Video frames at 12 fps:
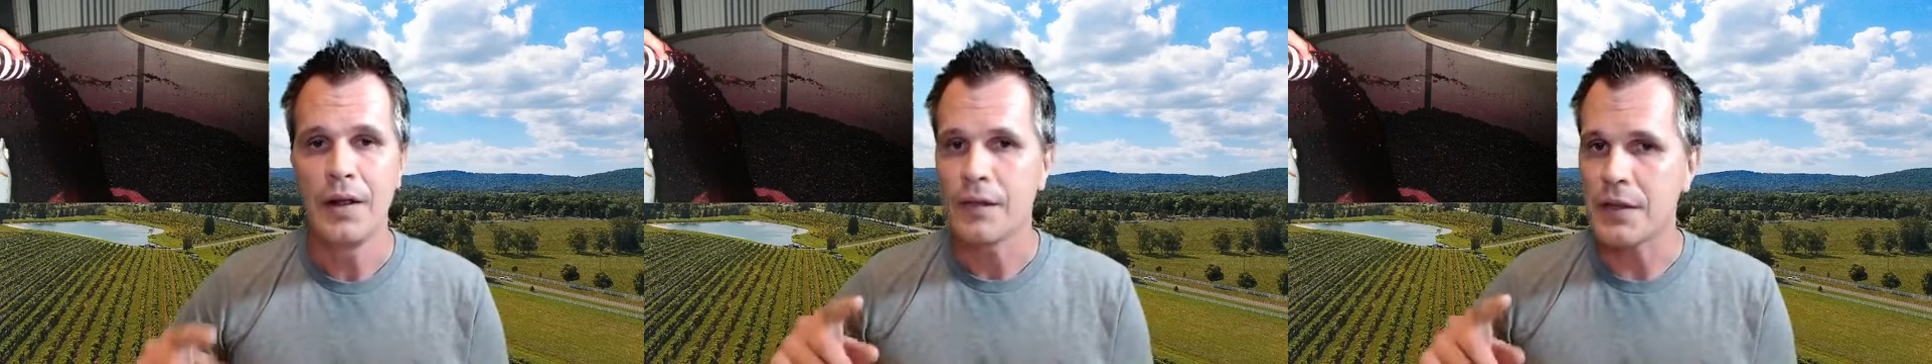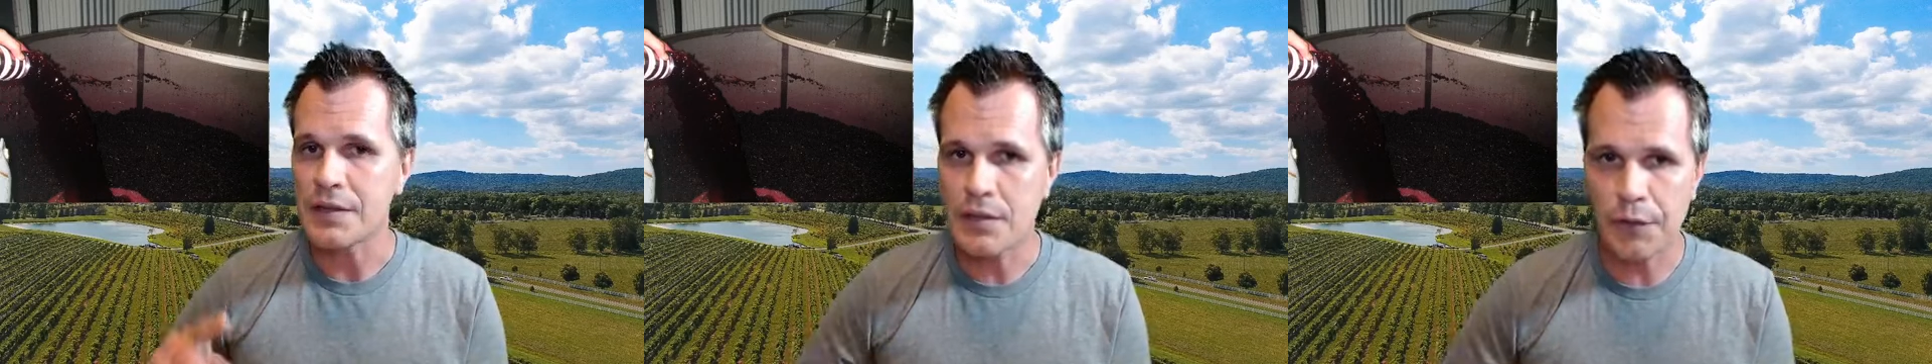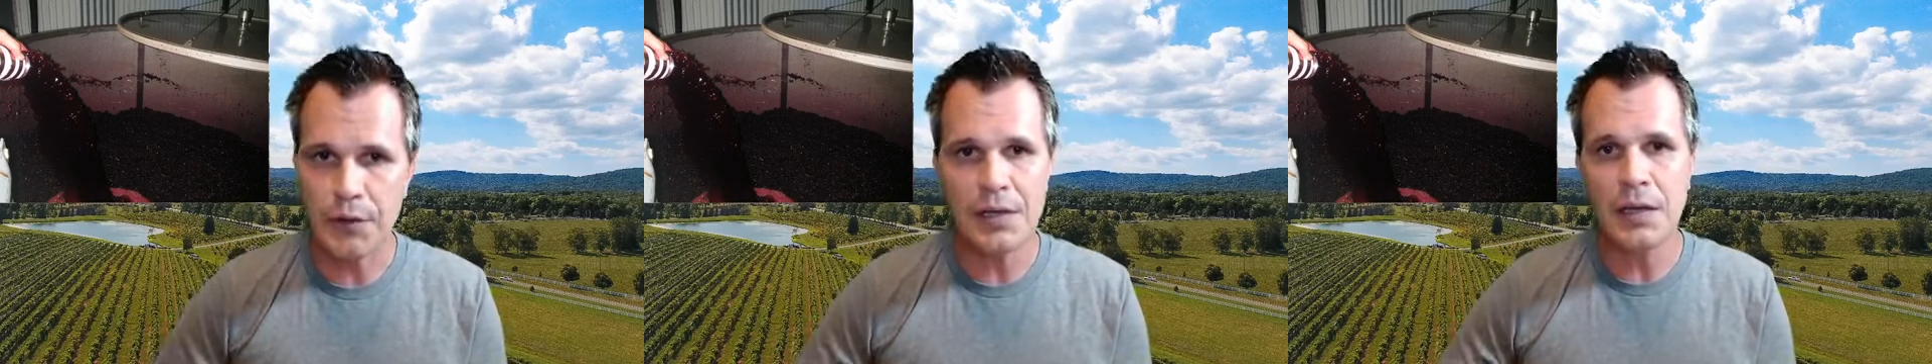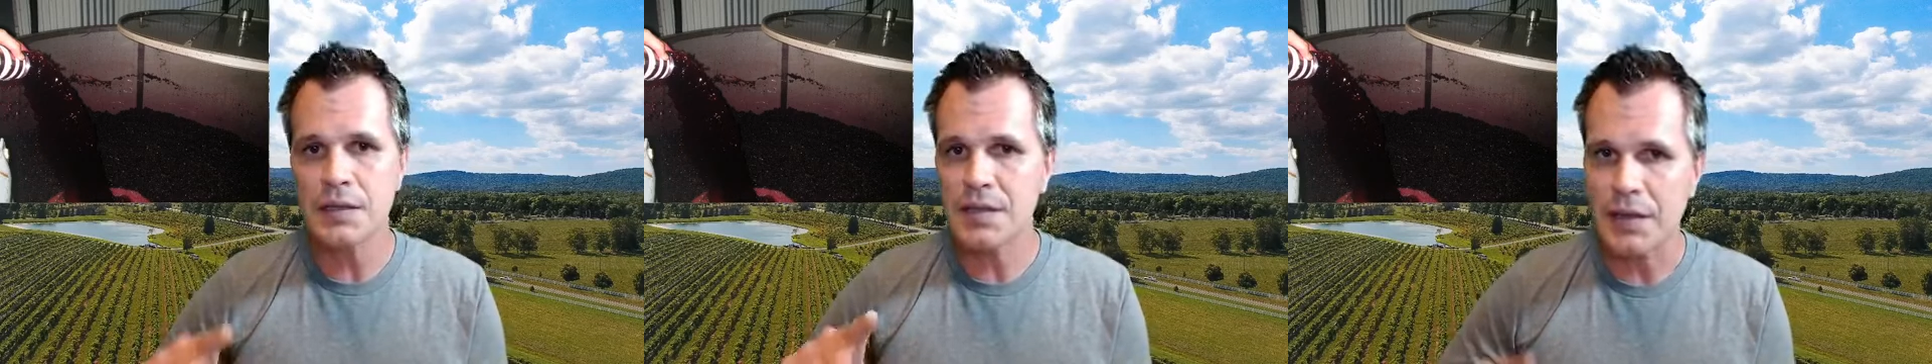There's different
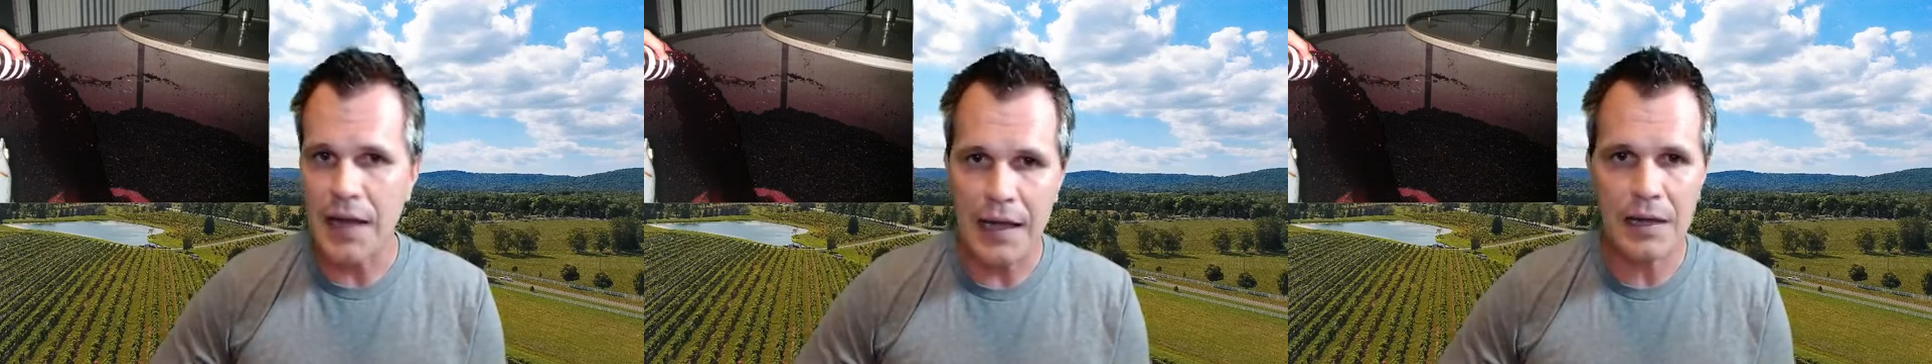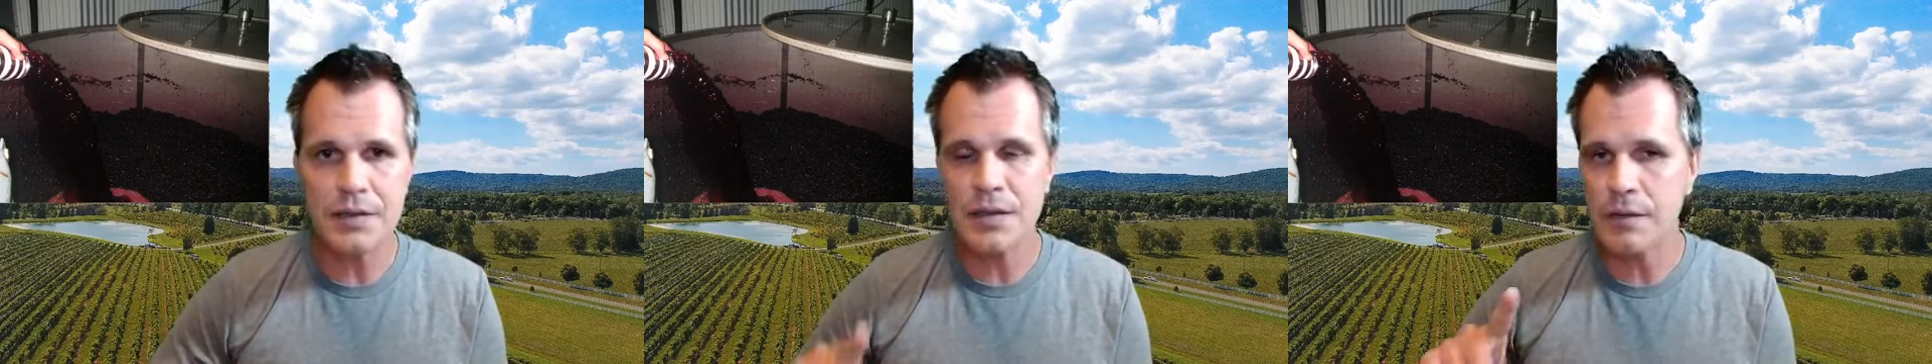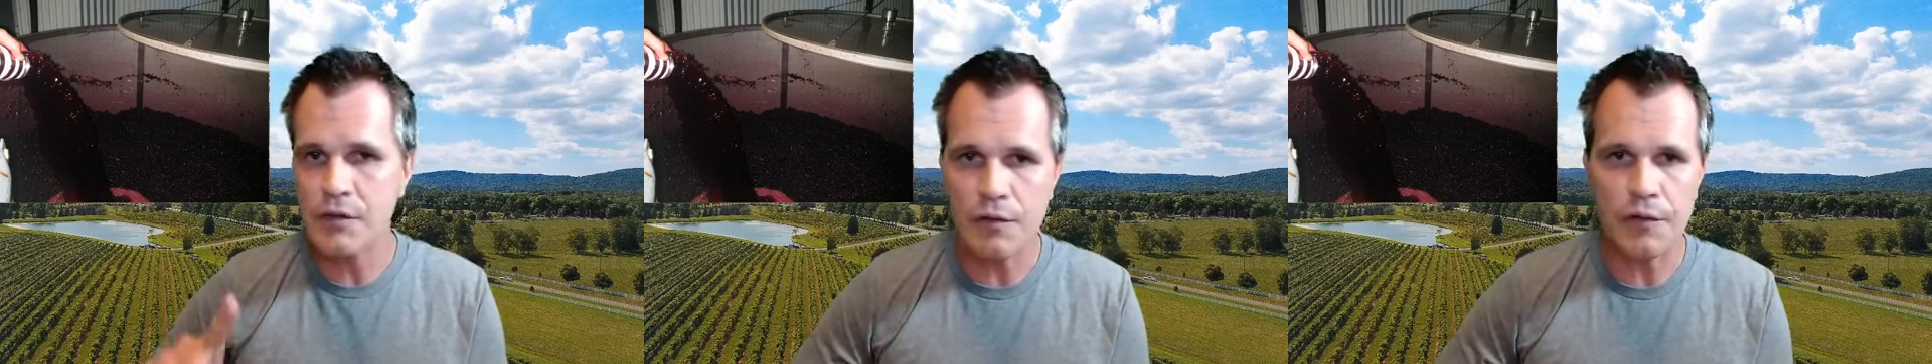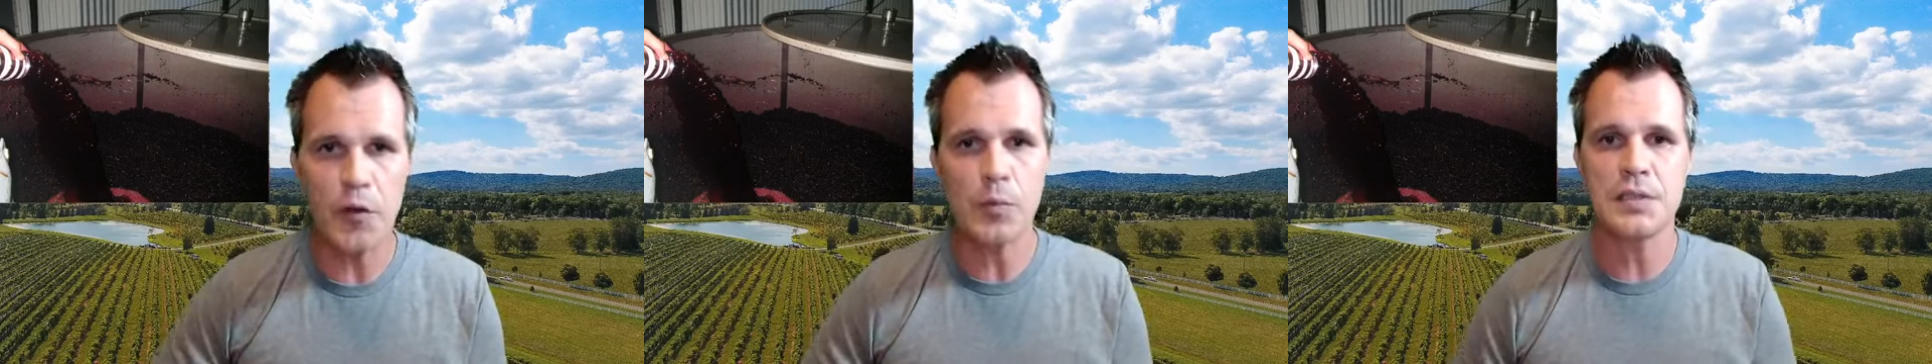yeasts and additives and
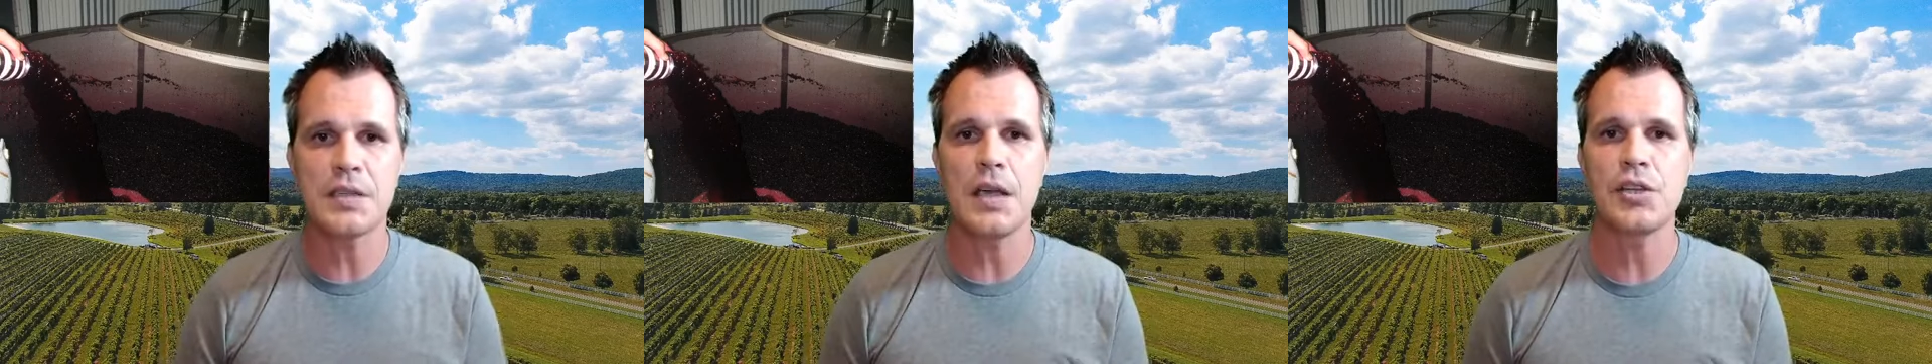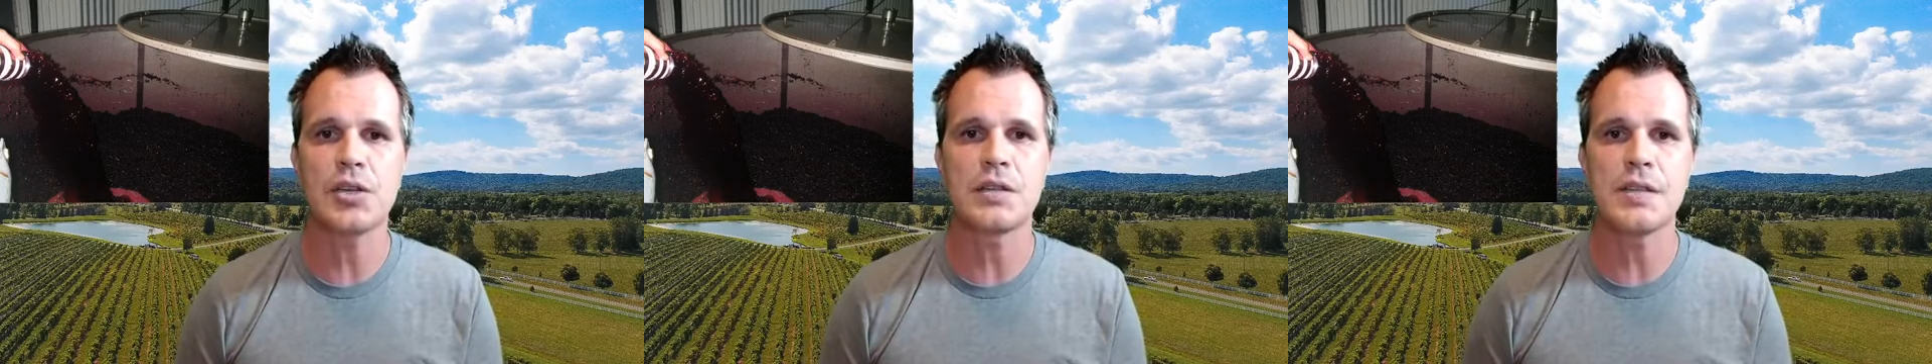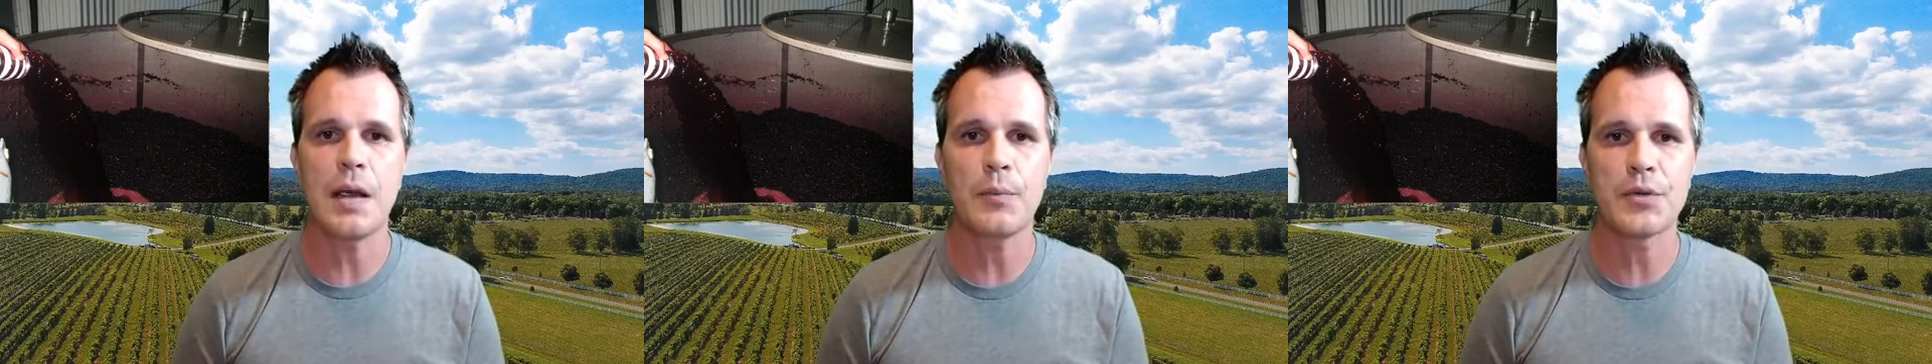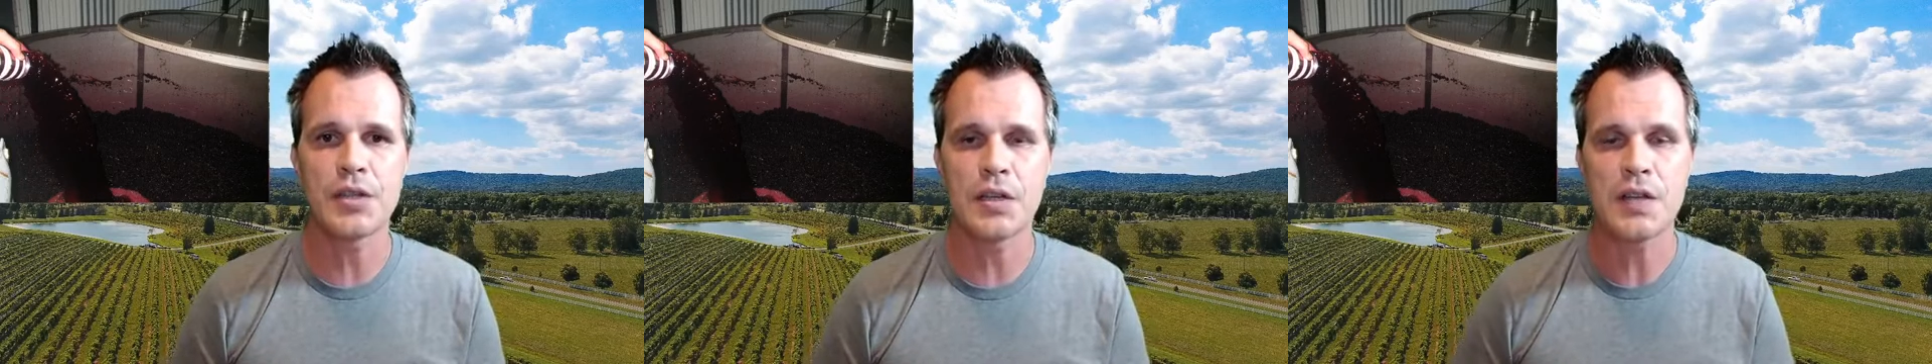fermentation
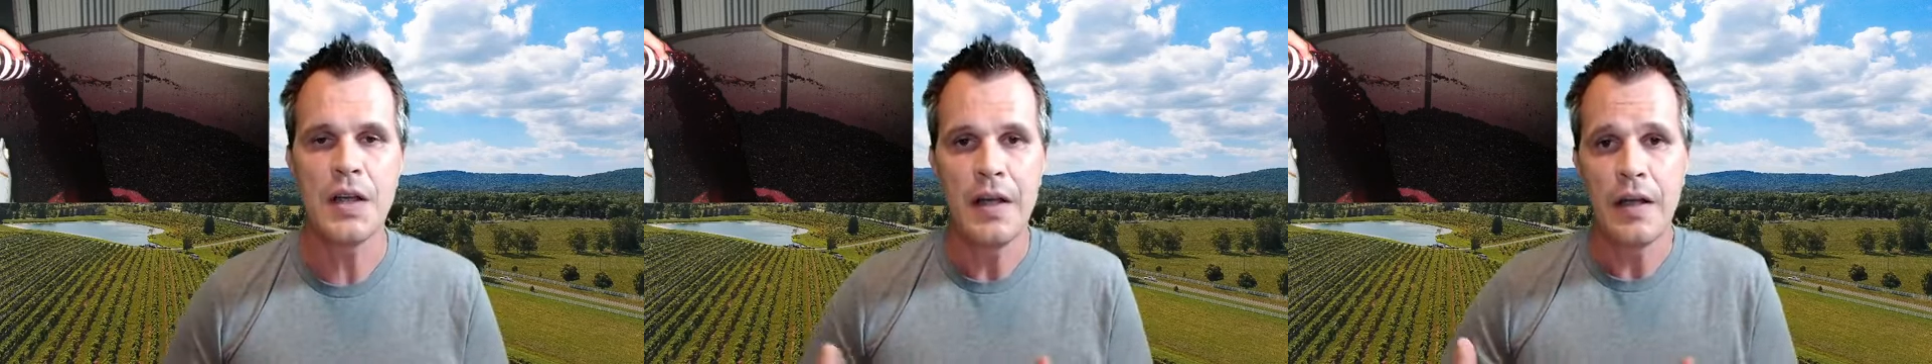temperatures.